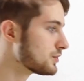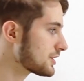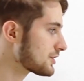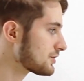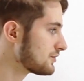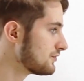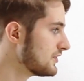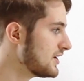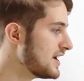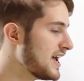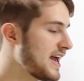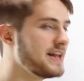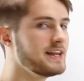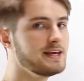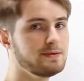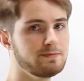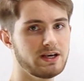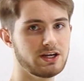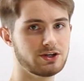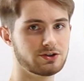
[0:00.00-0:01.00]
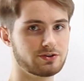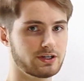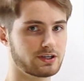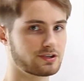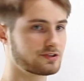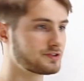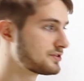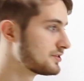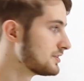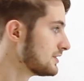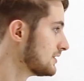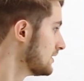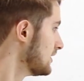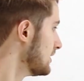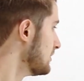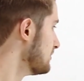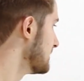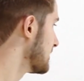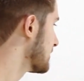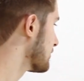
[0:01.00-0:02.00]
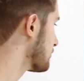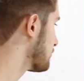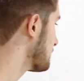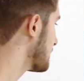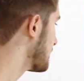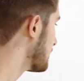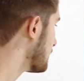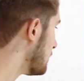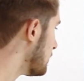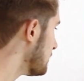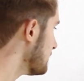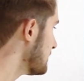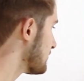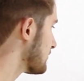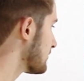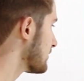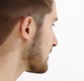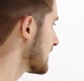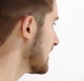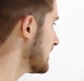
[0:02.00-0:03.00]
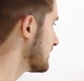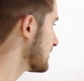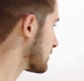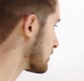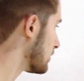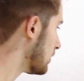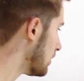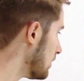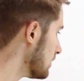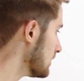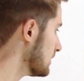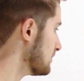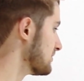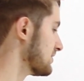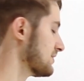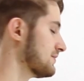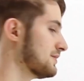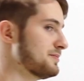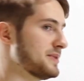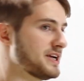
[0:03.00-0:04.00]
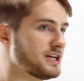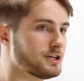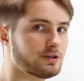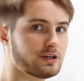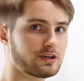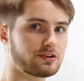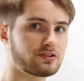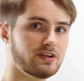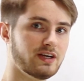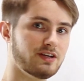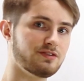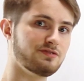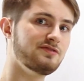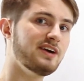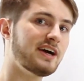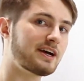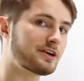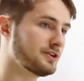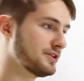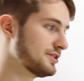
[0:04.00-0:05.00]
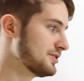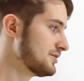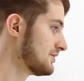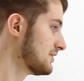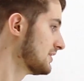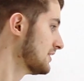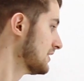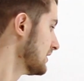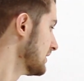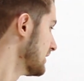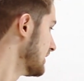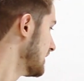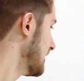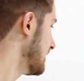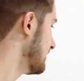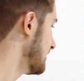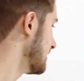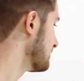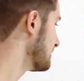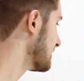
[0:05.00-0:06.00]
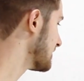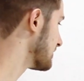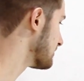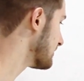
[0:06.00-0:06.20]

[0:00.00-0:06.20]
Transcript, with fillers: works for any matrix, because we can always look at the columns of a matrix as vectors, and then we